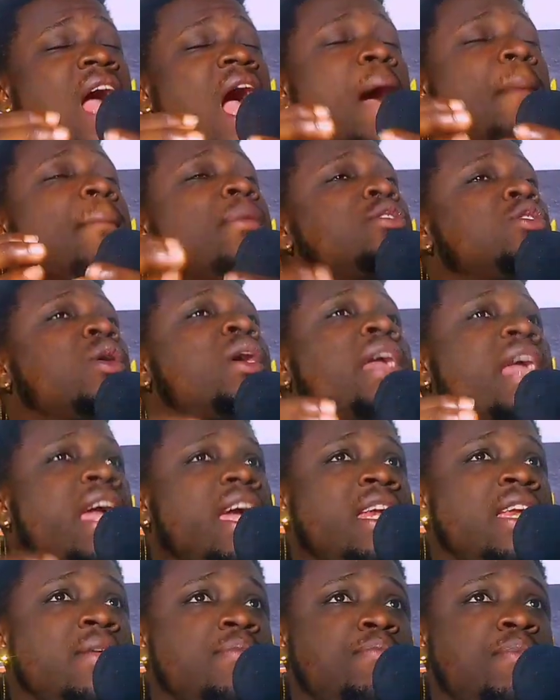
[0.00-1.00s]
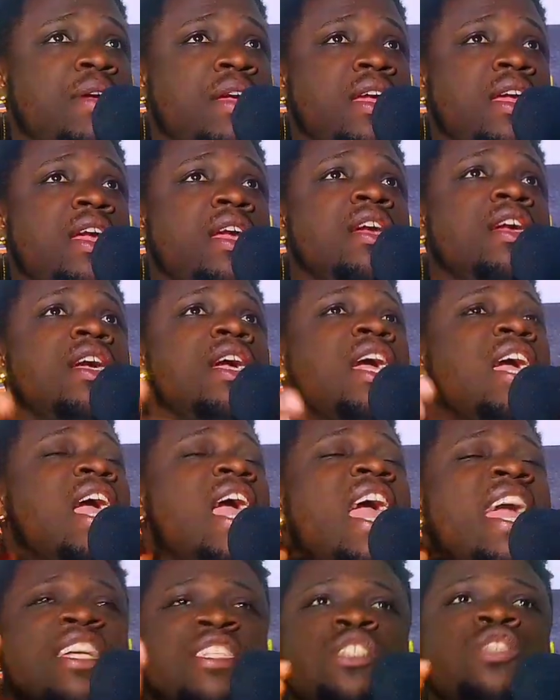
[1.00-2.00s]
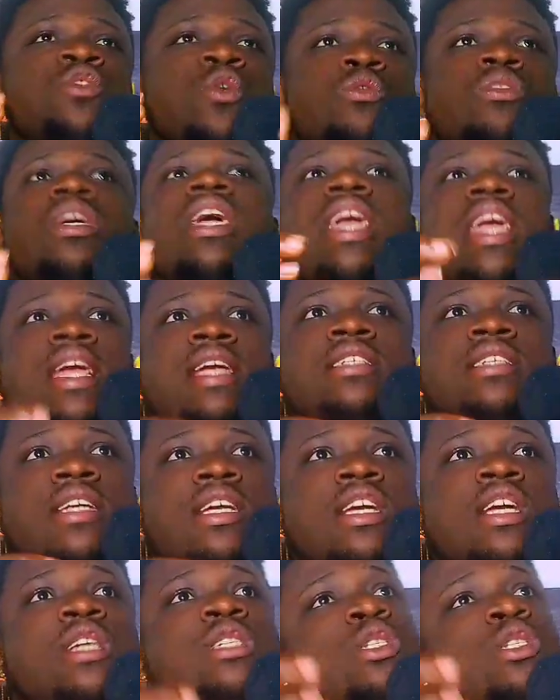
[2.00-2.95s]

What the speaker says: Amazon KDP is not easy.